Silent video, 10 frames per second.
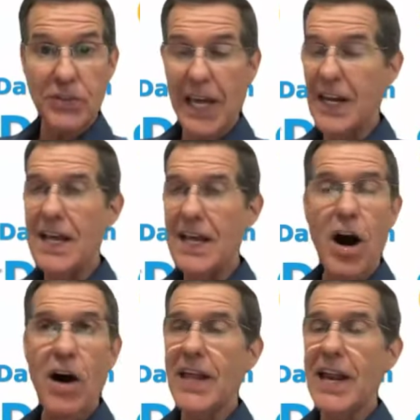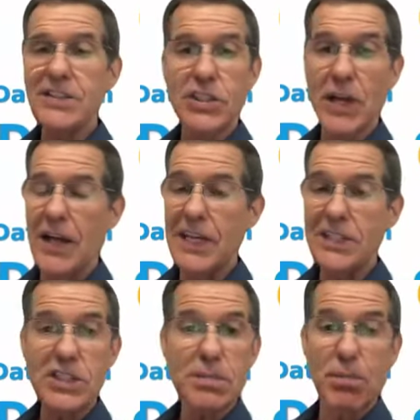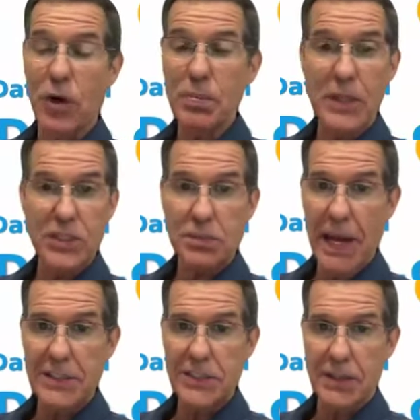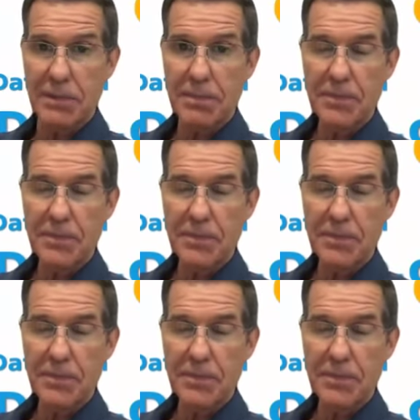So that all that has to do, that's just multiple expansion.